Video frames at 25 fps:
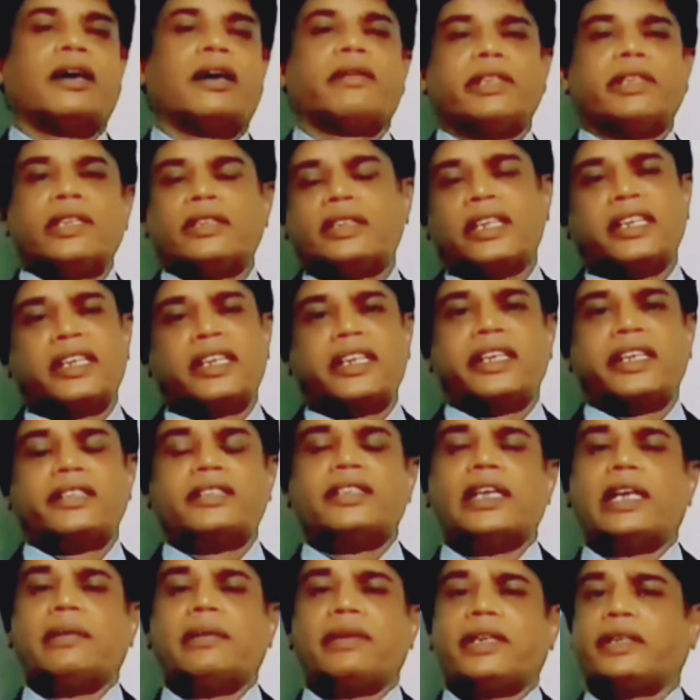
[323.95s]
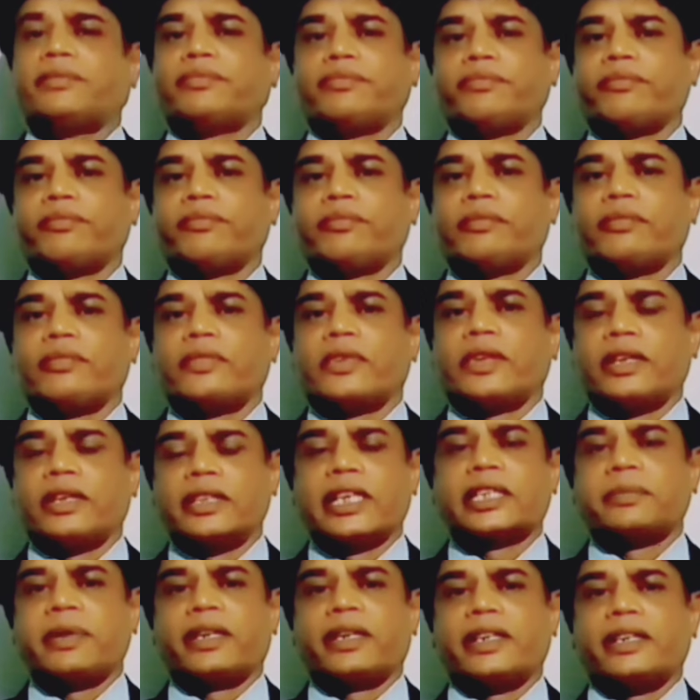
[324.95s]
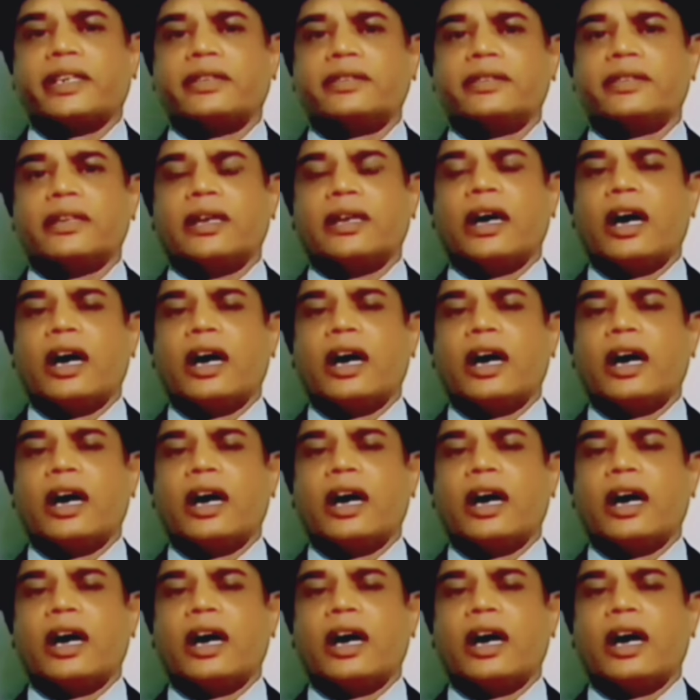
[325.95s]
are within 30 days delivery is expected.